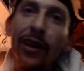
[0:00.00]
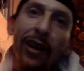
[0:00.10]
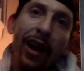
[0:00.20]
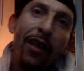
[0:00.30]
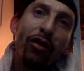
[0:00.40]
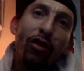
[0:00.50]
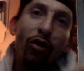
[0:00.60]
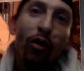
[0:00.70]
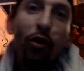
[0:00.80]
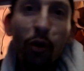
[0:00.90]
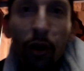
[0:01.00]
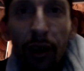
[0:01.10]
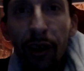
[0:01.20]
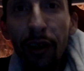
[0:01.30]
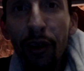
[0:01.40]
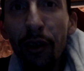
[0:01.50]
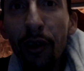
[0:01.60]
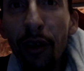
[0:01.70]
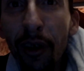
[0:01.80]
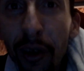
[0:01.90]
And through
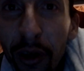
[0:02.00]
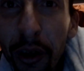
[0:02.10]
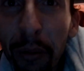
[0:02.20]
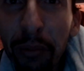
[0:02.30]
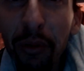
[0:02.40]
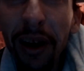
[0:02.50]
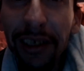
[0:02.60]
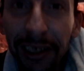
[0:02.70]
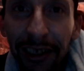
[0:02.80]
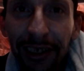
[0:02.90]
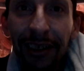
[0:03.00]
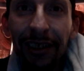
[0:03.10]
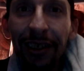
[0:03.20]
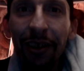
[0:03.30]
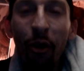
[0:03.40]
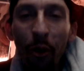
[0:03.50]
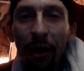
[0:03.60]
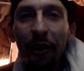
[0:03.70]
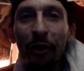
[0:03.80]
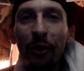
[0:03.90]
the precious
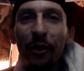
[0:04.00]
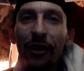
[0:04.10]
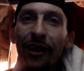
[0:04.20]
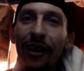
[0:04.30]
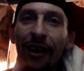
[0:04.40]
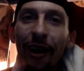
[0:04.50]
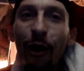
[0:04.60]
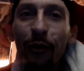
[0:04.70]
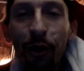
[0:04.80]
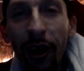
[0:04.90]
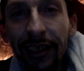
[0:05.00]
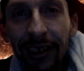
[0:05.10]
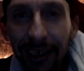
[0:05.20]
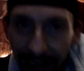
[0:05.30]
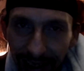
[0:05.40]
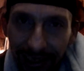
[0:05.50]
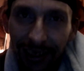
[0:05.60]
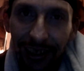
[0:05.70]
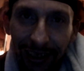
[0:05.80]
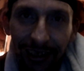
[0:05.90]
oil of Christ
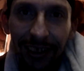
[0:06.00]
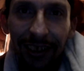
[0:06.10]
Jesus,